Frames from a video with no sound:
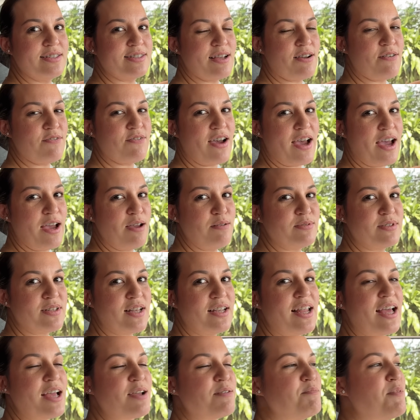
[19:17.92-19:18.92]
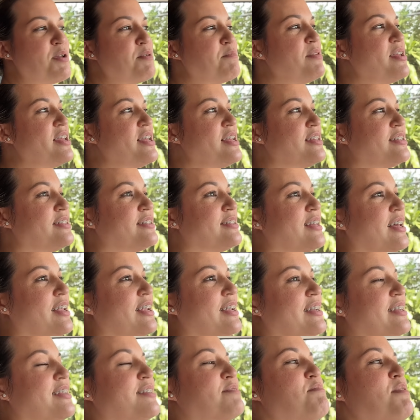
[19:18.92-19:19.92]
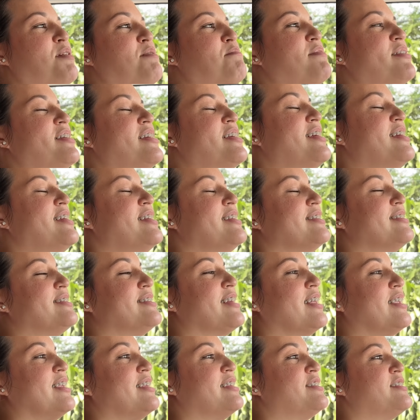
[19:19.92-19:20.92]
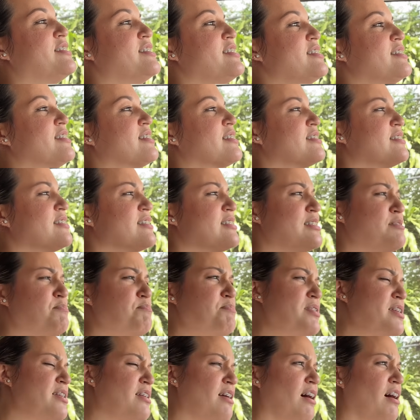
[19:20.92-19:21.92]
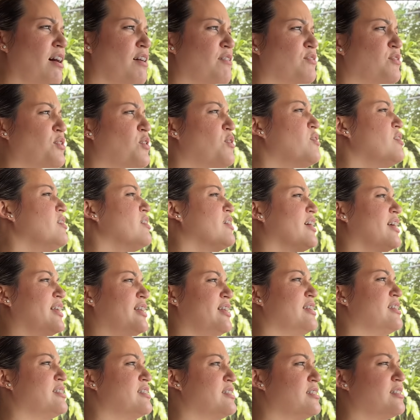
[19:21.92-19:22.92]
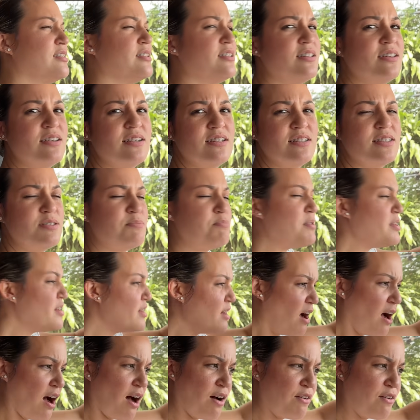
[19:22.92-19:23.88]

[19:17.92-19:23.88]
It's a vibe. So Jesus, like maybe he's telling Jesus to speed up. Don't look at this. Speed up.